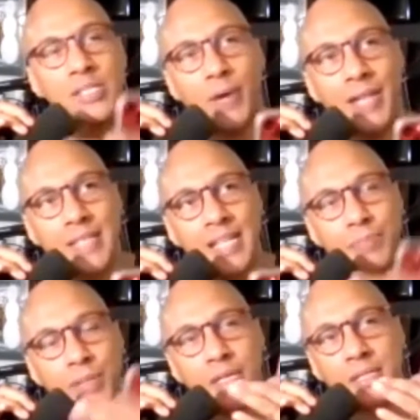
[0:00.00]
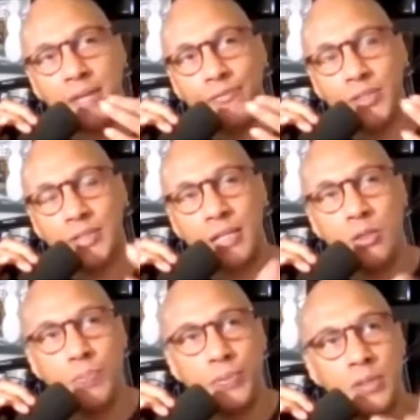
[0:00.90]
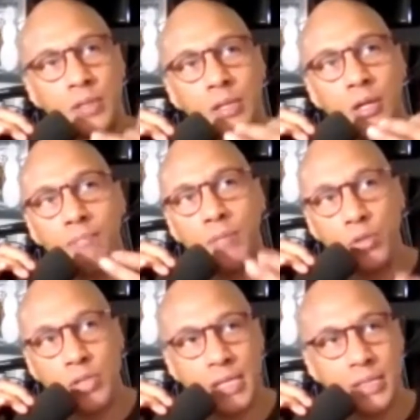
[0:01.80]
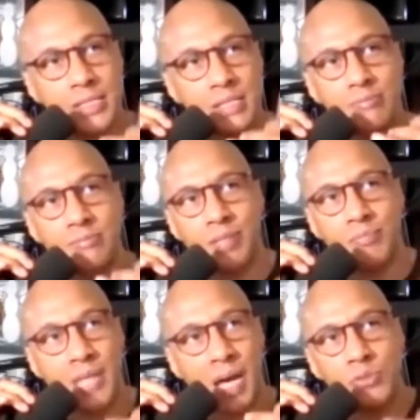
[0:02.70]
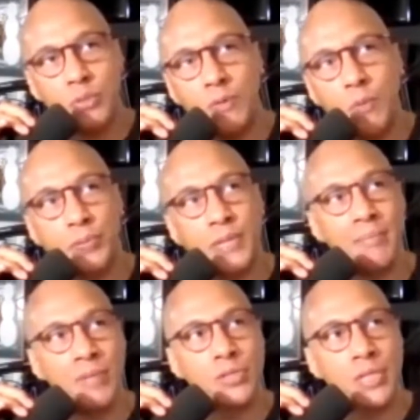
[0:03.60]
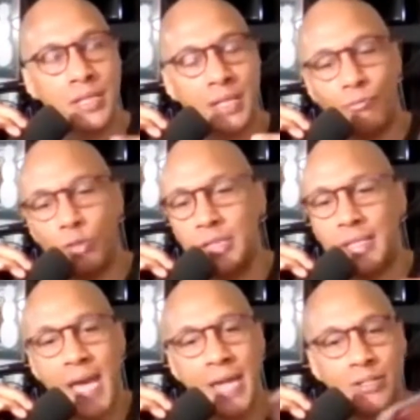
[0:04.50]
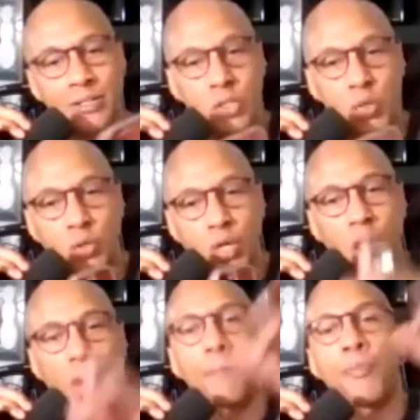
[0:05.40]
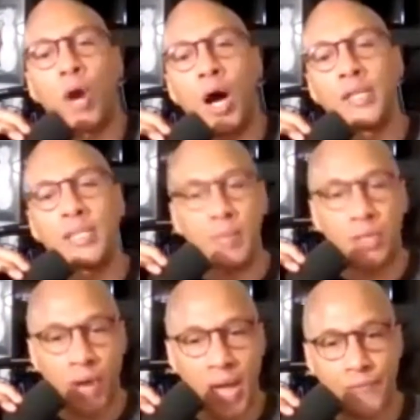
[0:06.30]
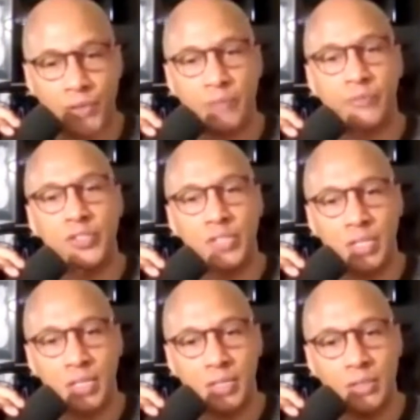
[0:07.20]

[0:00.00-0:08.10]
reason why I say this is because I feel like your music, sometimes you play music that really caters to a broad demographic of Virginia.